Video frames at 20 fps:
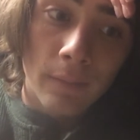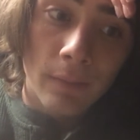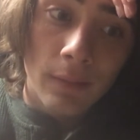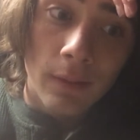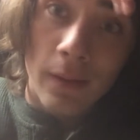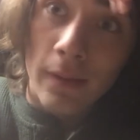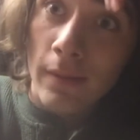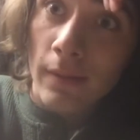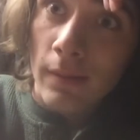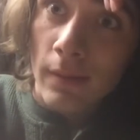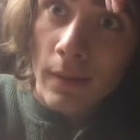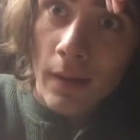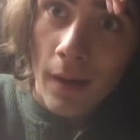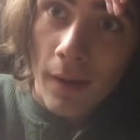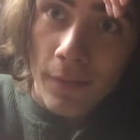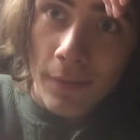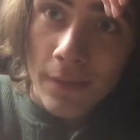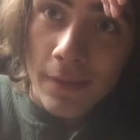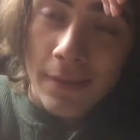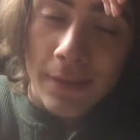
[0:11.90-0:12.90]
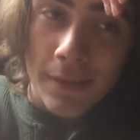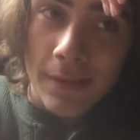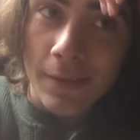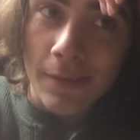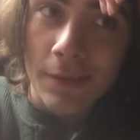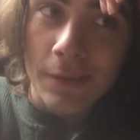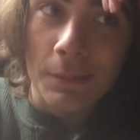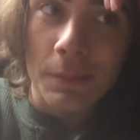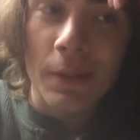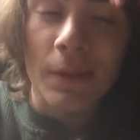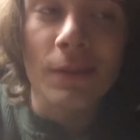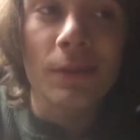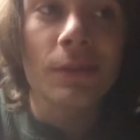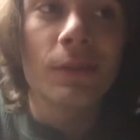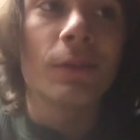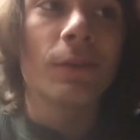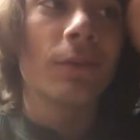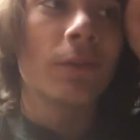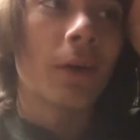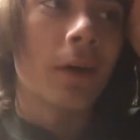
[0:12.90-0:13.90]
like how this season's been
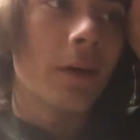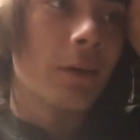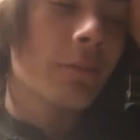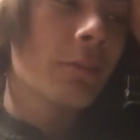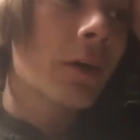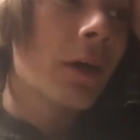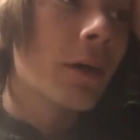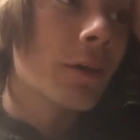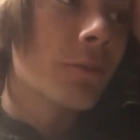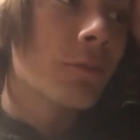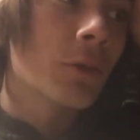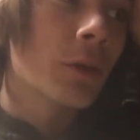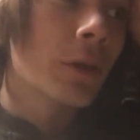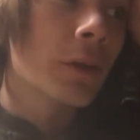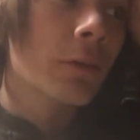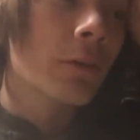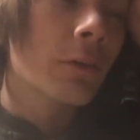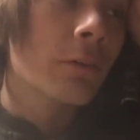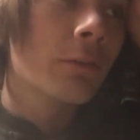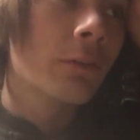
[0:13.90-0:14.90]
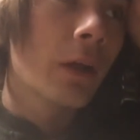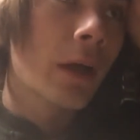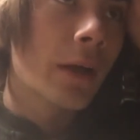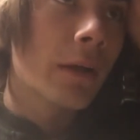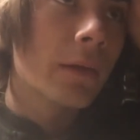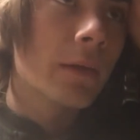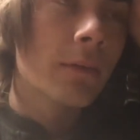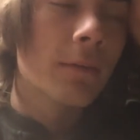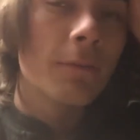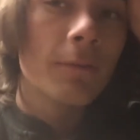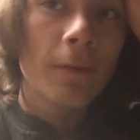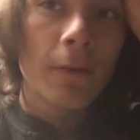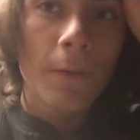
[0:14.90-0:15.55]
so far, I've gotten really reflective,